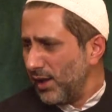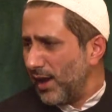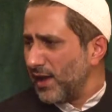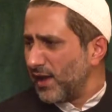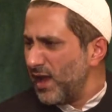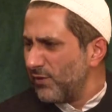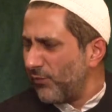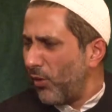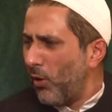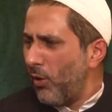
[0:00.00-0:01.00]
I give
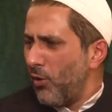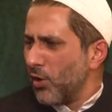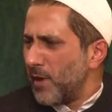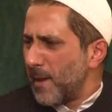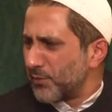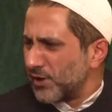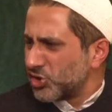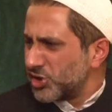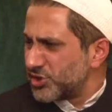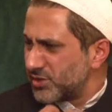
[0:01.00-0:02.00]
all my
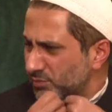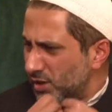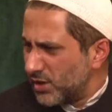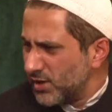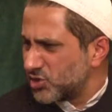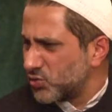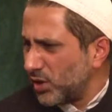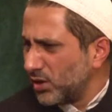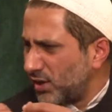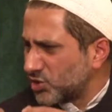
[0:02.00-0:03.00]
pressures and burdens to
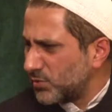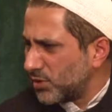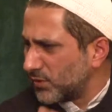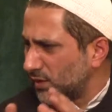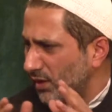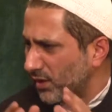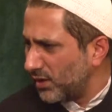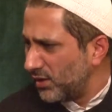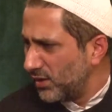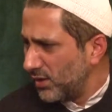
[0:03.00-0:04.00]
Allah subhanahu wa
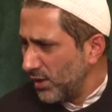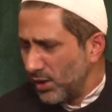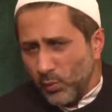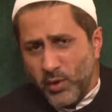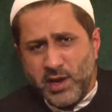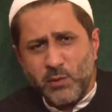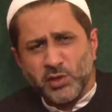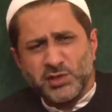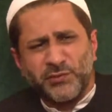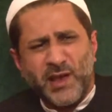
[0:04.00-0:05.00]
ta'ala. When he
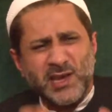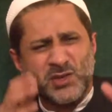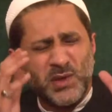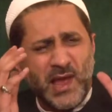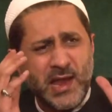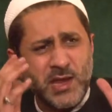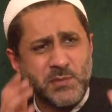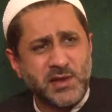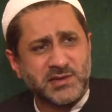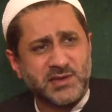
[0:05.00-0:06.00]
was faced with
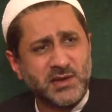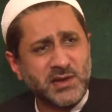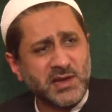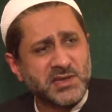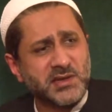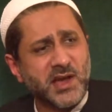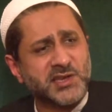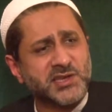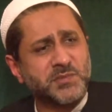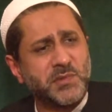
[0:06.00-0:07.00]
enemies, he said,
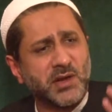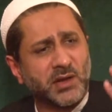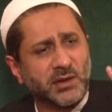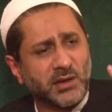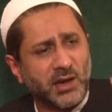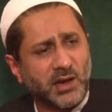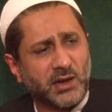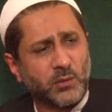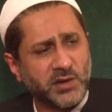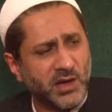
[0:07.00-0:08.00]
Hasbi
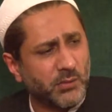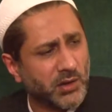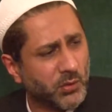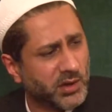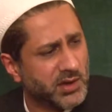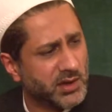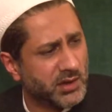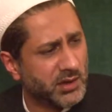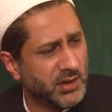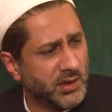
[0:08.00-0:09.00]
Allah wa ni'amal wakil.
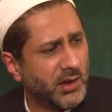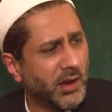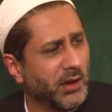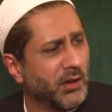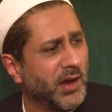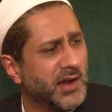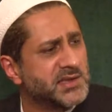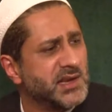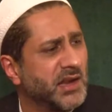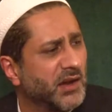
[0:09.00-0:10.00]
Allah
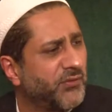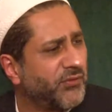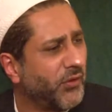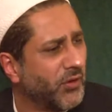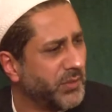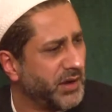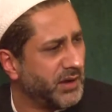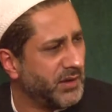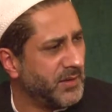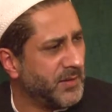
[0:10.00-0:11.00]
is enough for me.